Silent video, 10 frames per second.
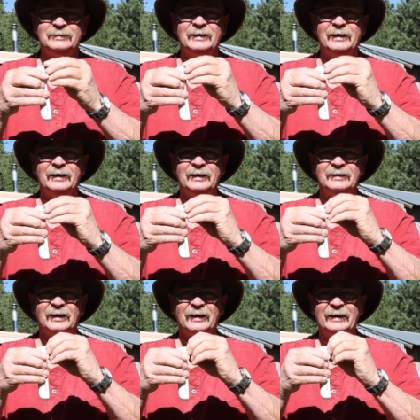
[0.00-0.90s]
teeny
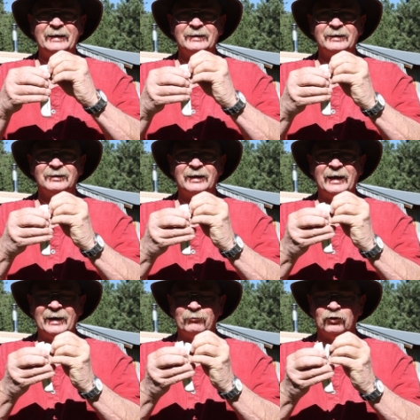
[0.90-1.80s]
tiny little
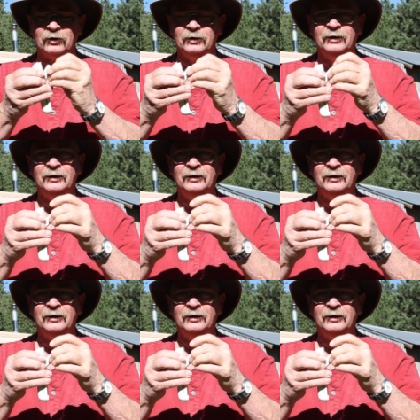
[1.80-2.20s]
camera